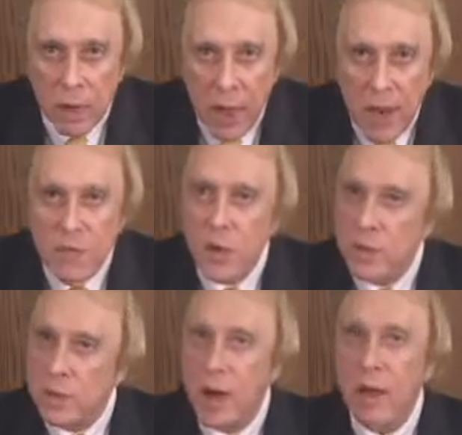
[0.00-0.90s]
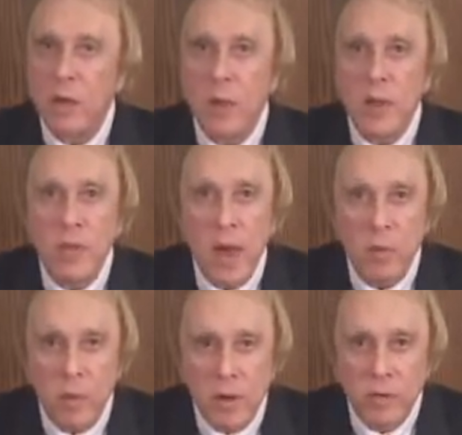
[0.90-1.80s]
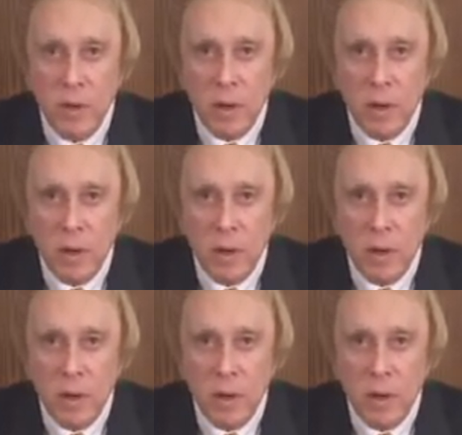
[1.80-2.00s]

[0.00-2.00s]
and if you can tolerate that risk,